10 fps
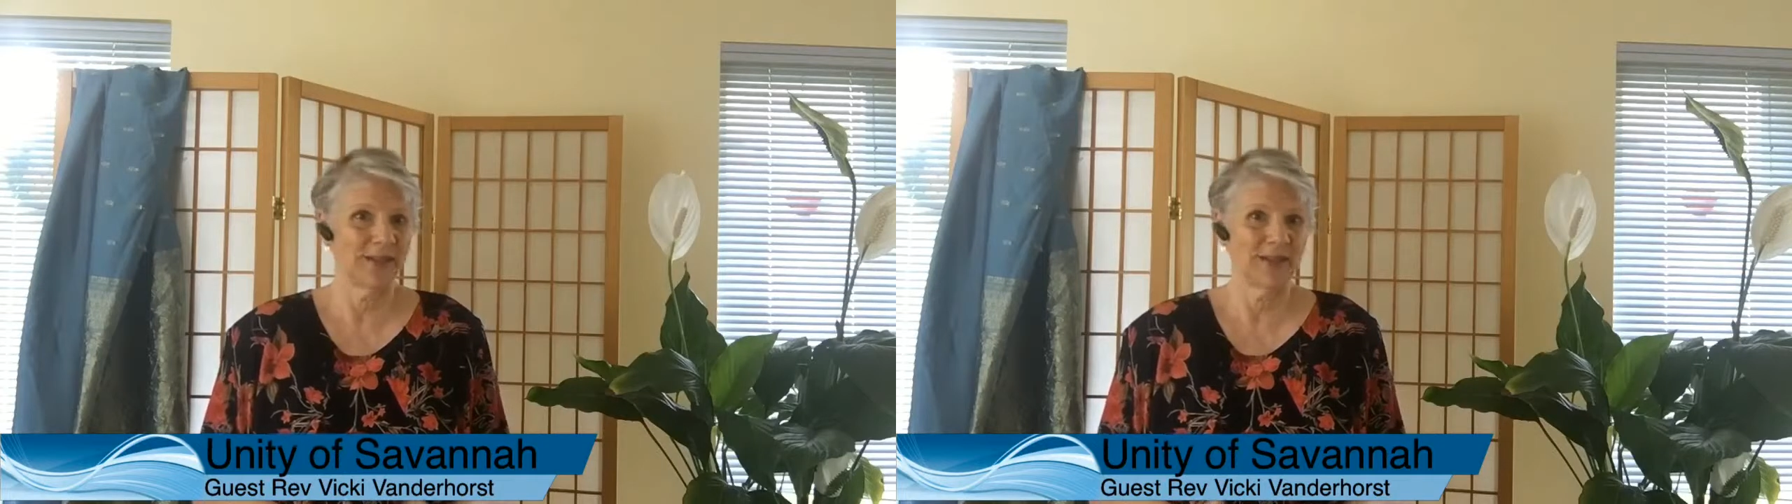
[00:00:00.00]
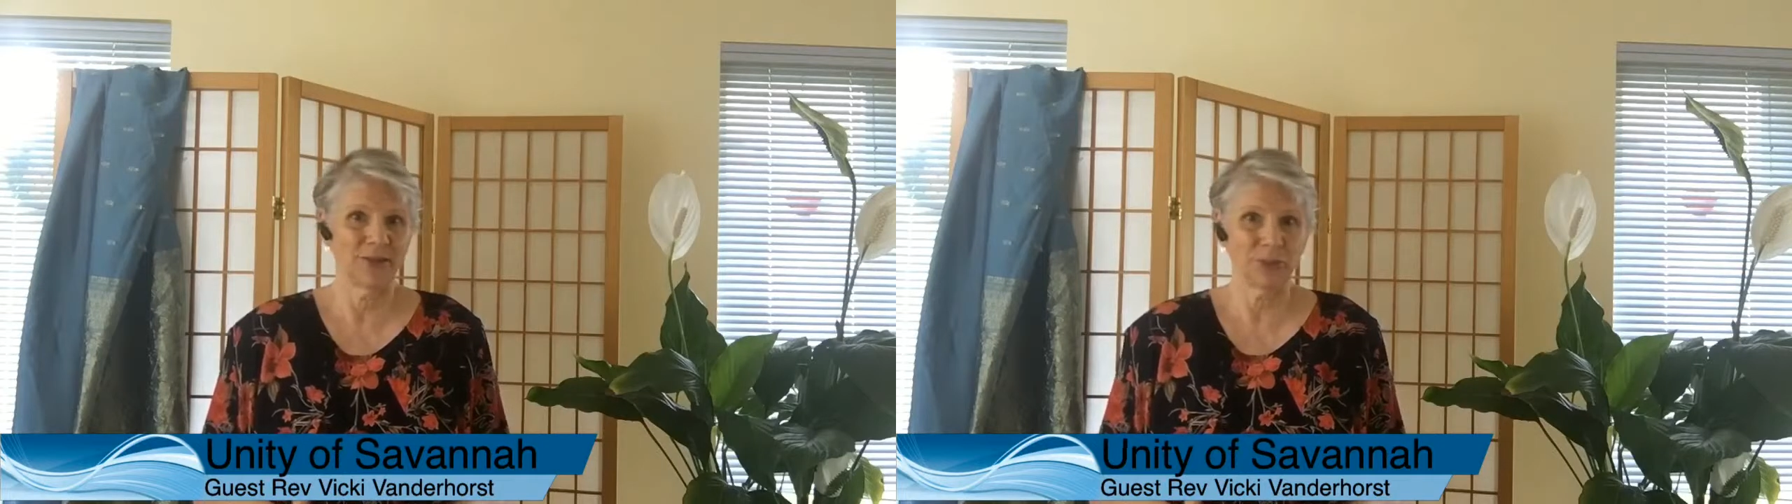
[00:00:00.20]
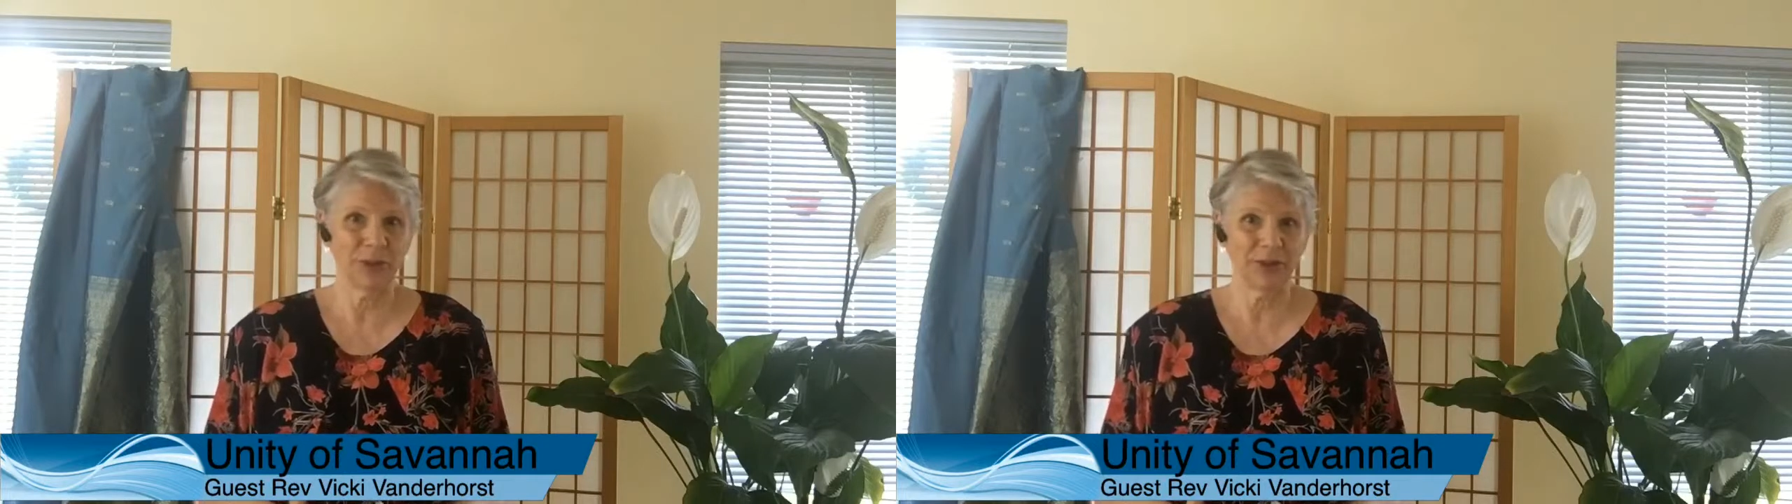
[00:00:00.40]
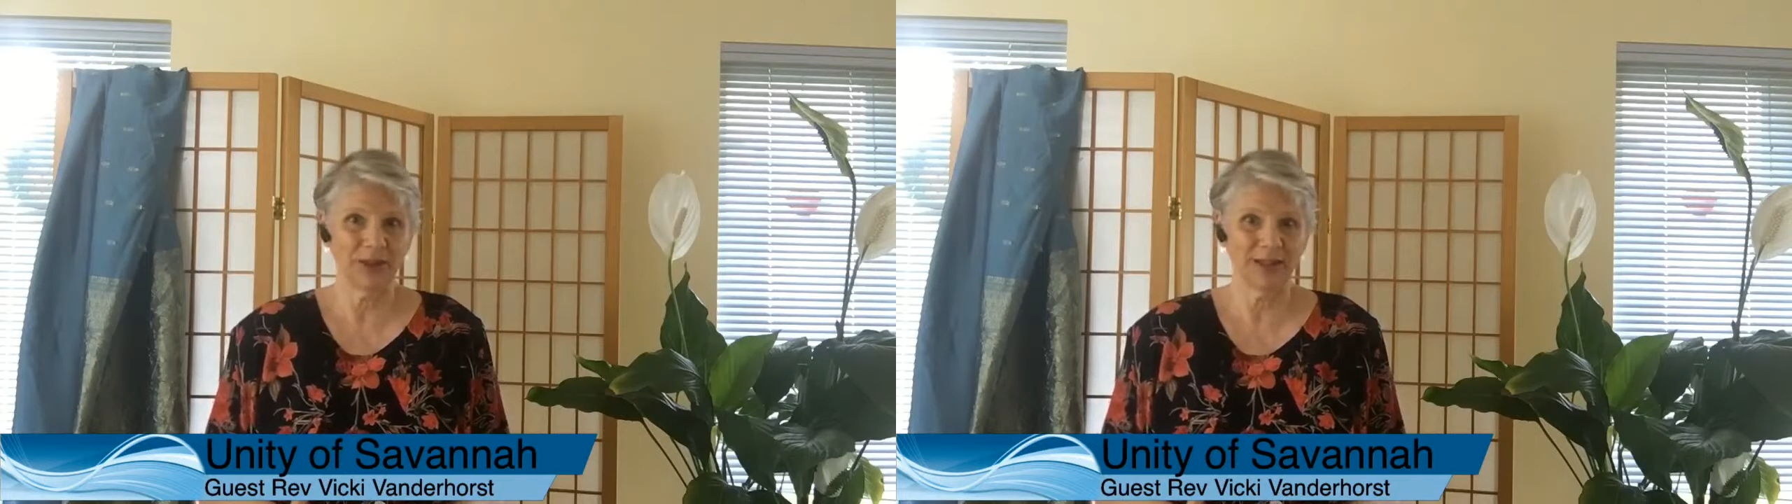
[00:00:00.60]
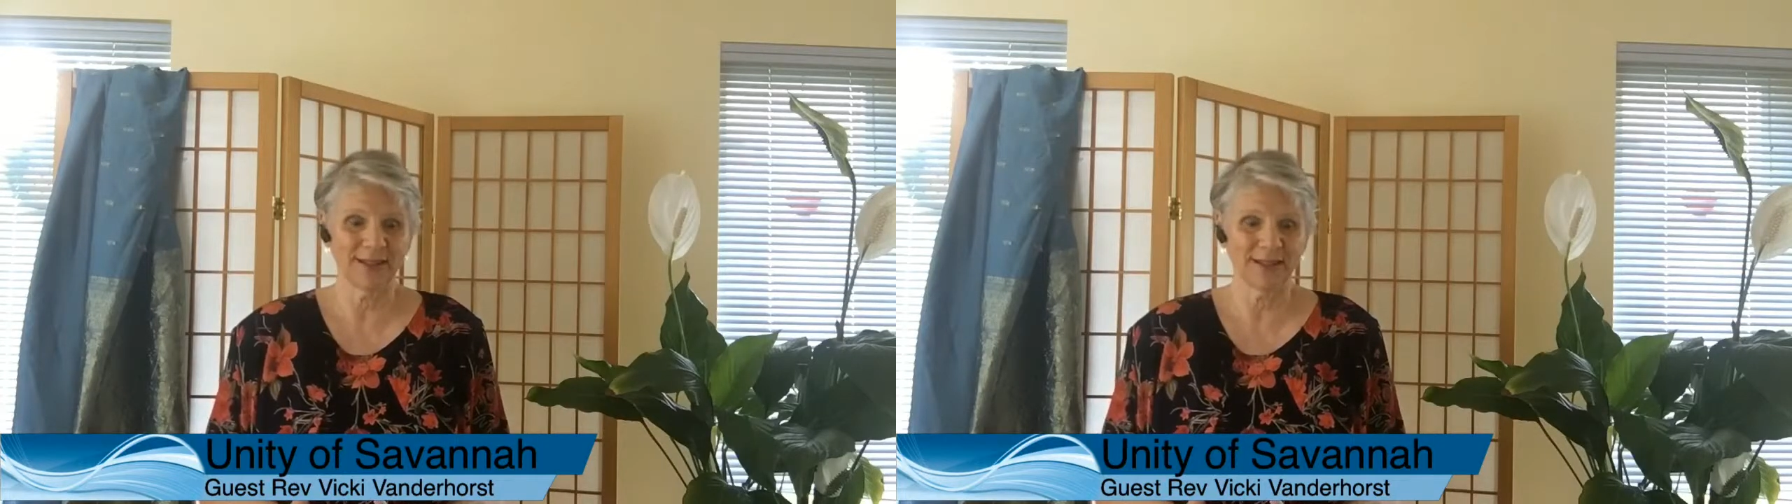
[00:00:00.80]
in this
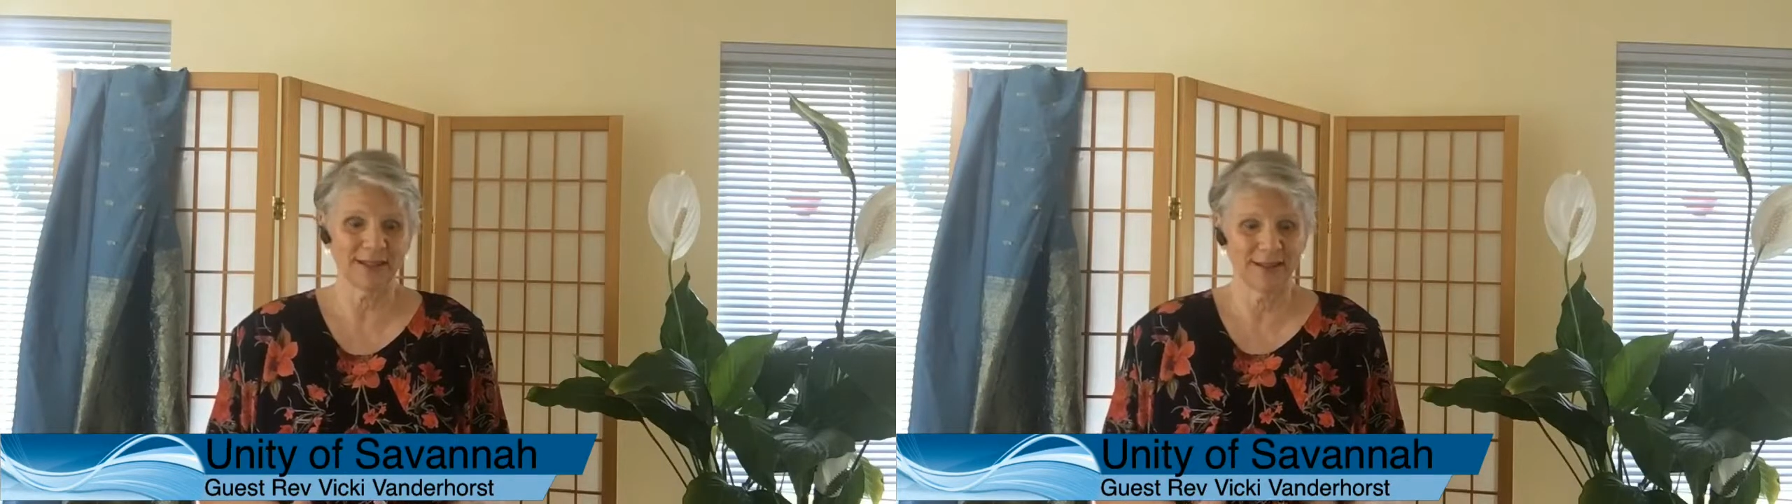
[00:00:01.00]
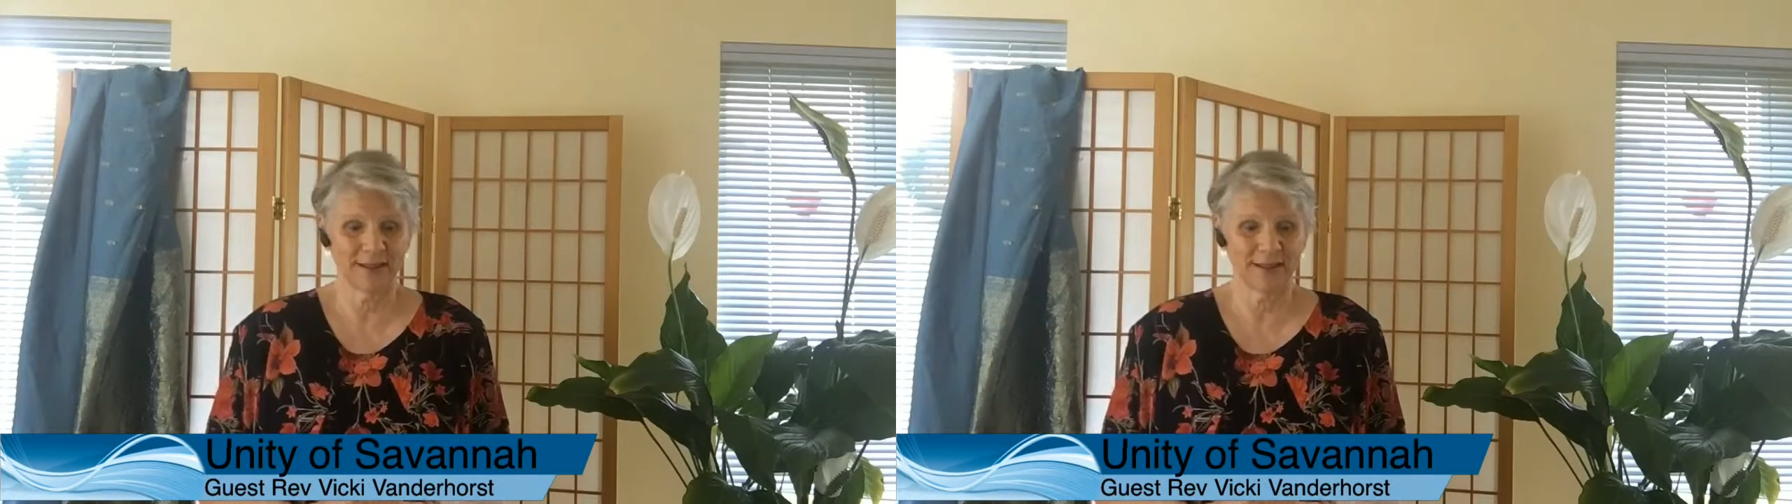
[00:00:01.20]
wilderness?